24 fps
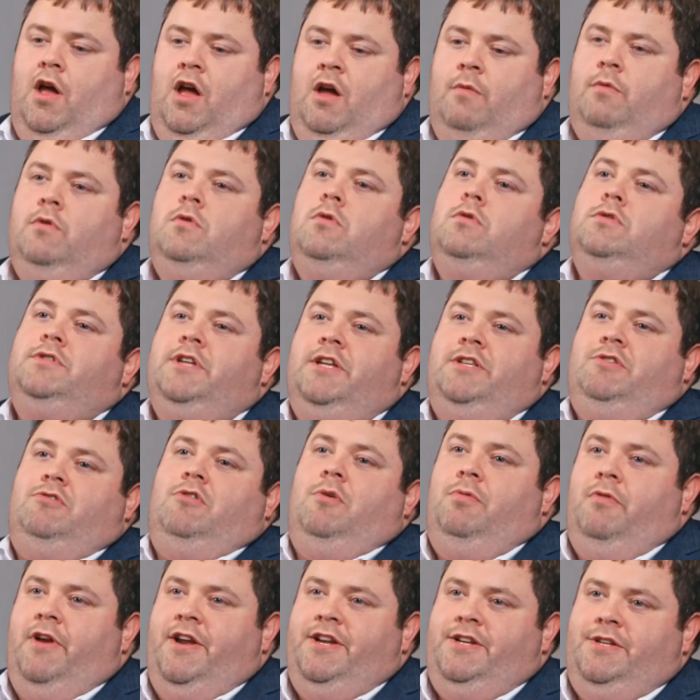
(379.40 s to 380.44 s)
Our call center
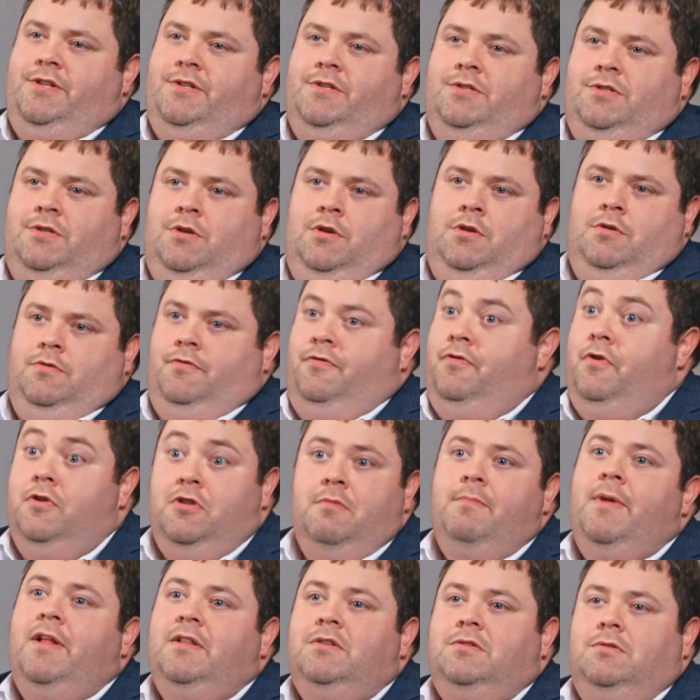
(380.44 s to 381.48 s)
operations are
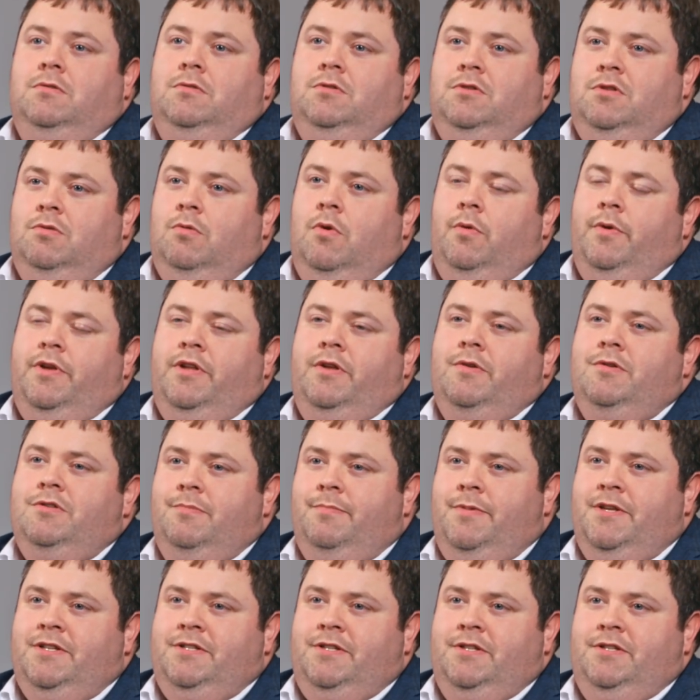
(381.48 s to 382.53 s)
fundamental to what we do as a
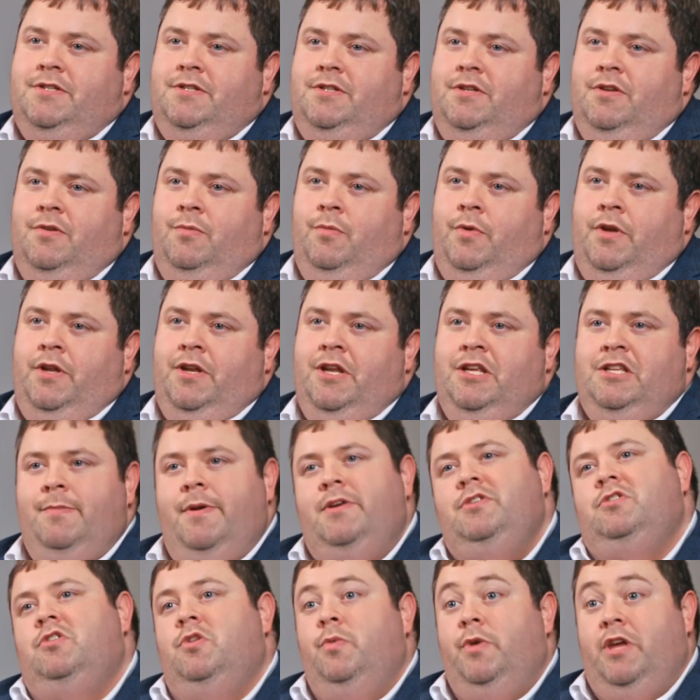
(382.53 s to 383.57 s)
business, and we need to
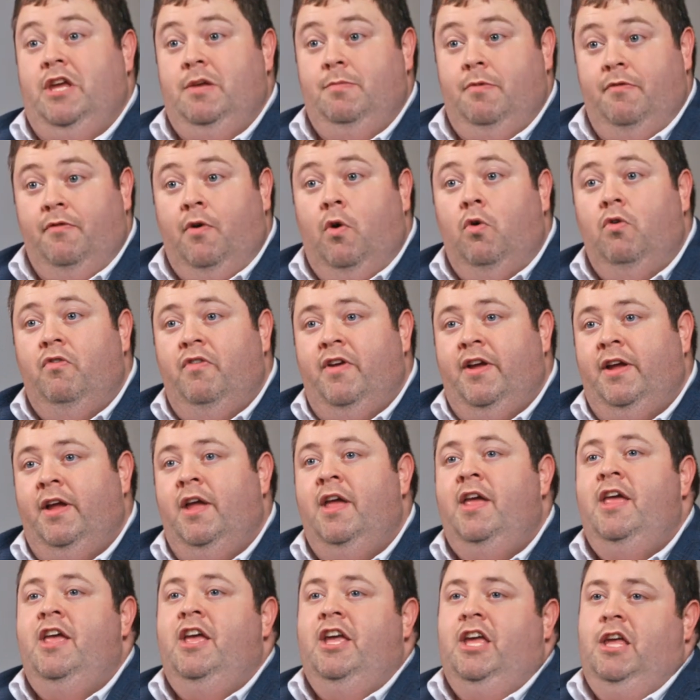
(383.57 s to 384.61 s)
make sure that we keep evolving,
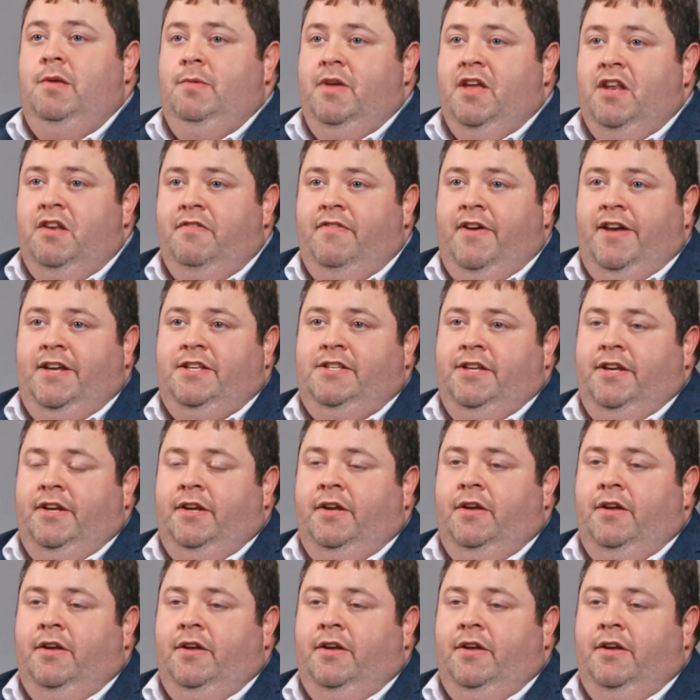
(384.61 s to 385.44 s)
keep innovating,